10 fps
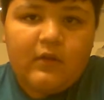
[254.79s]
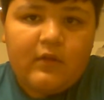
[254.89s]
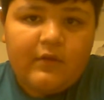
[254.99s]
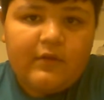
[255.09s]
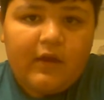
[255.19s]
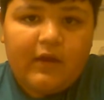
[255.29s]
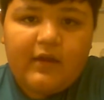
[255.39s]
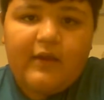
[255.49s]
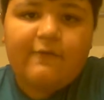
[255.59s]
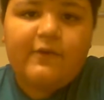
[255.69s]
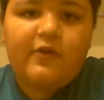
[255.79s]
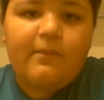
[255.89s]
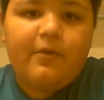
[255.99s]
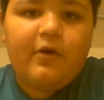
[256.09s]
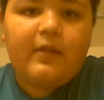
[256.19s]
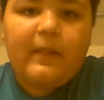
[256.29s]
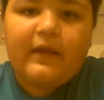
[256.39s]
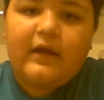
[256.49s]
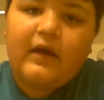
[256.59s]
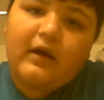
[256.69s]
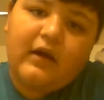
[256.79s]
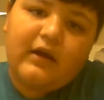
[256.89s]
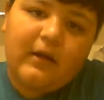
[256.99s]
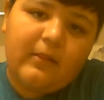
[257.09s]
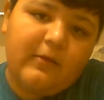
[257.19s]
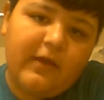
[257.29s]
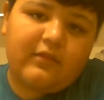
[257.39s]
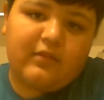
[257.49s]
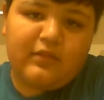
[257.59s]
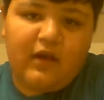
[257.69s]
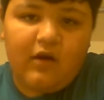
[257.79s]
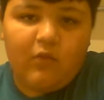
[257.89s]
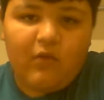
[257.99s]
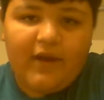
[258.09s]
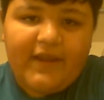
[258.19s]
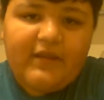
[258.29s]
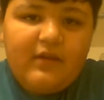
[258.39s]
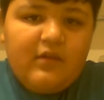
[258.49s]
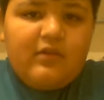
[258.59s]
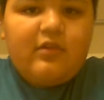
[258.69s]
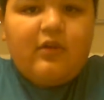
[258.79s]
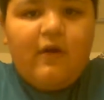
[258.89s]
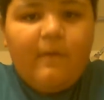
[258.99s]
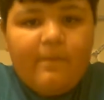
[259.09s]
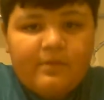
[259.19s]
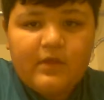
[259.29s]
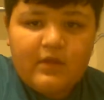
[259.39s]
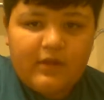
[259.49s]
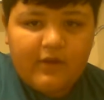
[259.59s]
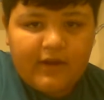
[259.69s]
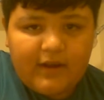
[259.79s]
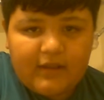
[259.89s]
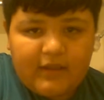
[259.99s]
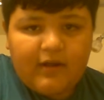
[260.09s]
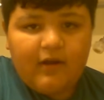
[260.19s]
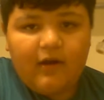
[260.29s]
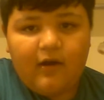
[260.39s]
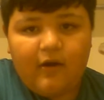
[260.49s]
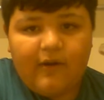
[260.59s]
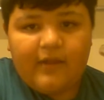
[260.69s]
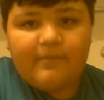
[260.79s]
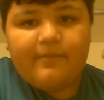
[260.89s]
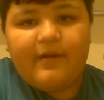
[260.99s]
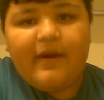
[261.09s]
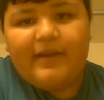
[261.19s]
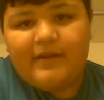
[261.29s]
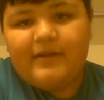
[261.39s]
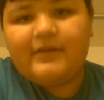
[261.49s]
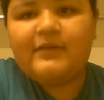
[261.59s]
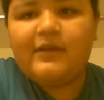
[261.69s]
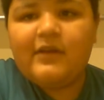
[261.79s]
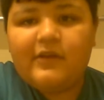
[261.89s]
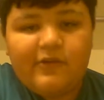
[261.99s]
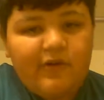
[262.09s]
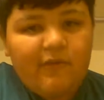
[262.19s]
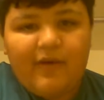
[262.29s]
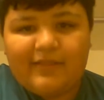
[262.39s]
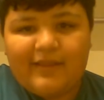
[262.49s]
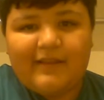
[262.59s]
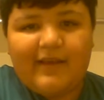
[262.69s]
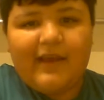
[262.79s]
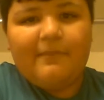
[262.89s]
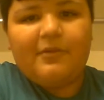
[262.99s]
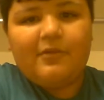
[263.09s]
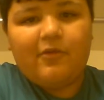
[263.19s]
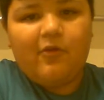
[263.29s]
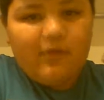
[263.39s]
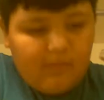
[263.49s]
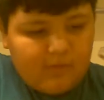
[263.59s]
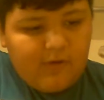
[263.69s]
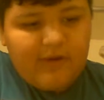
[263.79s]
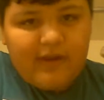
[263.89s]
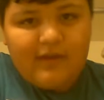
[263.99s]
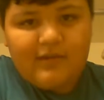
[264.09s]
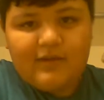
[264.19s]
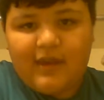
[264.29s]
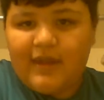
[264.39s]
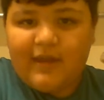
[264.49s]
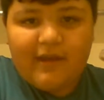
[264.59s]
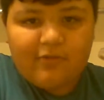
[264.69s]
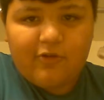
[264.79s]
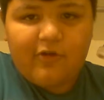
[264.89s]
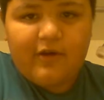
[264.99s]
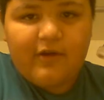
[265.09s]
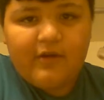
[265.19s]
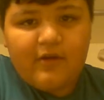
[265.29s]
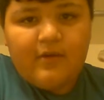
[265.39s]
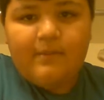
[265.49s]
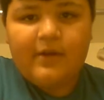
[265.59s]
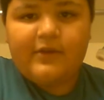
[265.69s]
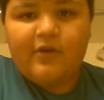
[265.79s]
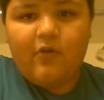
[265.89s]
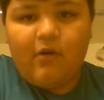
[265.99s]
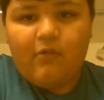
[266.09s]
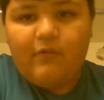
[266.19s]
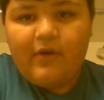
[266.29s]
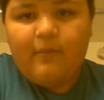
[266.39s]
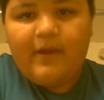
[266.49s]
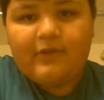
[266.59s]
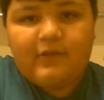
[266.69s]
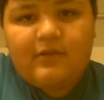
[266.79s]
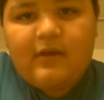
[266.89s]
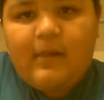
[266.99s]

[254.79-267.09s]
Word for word: yeah, if you put like a, a color that's not white, so um, you're gonna get caught, alright? But you don't want that to happen, so I'm sorry guys, you can't have soda, but you know what will match this color?